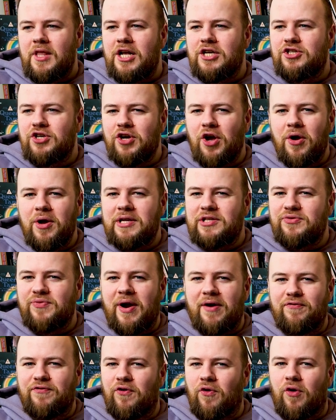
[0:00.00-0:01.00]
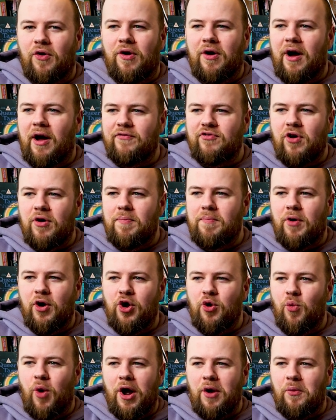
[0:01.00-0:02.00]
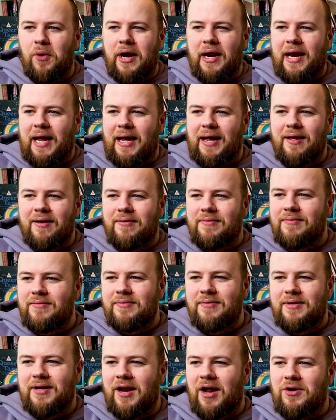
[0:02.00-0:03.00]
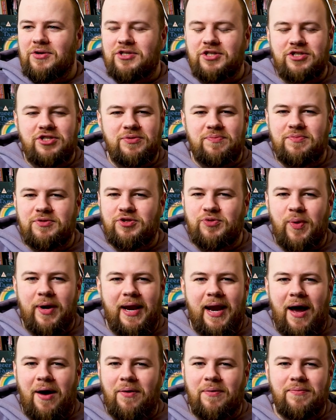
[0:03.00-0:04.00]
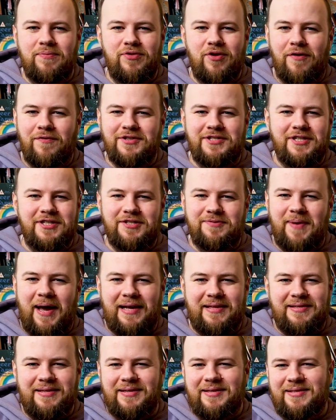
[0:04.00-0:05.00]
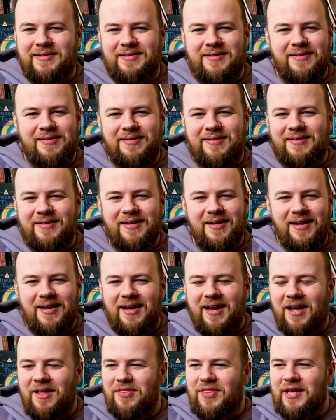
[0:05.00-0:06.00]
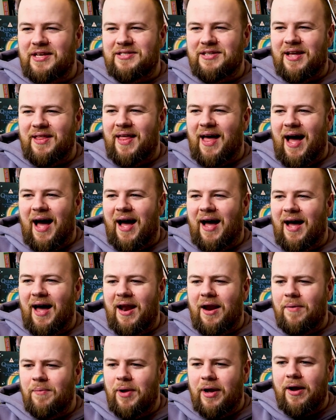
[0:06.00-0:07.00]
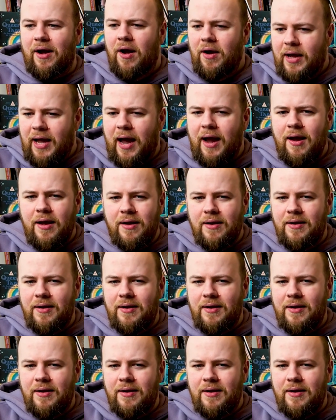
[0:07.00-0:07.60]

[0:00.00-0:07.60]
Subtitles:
So going into round 4, I've got mono white weenie, just swinging out novice inspectors and things like that, and I'm like, okay,